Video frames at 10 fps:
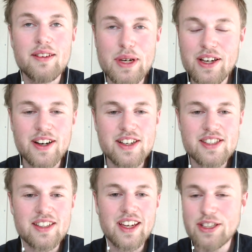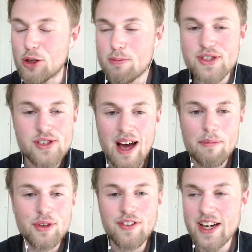because it opens you up
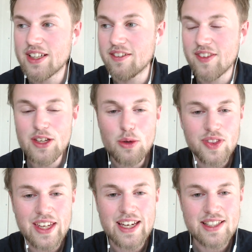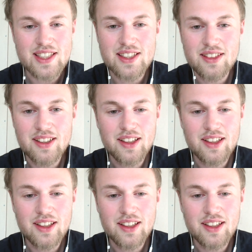to finding new things.